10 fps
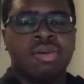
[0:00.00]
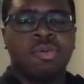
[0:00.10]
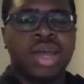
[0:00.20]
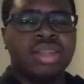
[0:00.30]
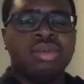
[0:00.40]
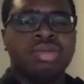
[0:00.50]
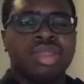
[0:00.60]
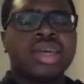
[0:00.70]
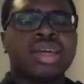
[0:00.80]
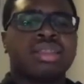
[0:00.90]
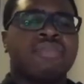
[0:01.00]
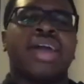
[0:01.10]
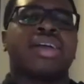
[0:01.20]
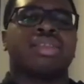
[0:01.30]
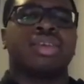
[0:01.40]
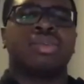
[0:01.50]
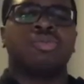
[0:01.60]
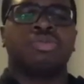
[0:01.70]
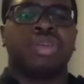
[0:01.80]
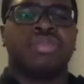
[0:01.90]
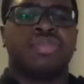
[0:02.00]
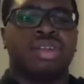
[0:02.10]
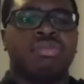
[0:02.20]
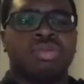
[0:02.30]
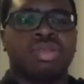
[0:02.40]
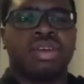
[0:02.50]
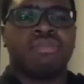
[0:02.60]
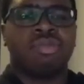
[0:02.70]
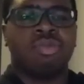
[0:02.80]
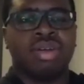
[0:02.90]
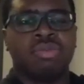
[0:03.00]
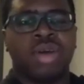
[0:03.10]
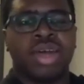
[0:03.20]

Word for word: when do you think the vaccine would be available to everyone?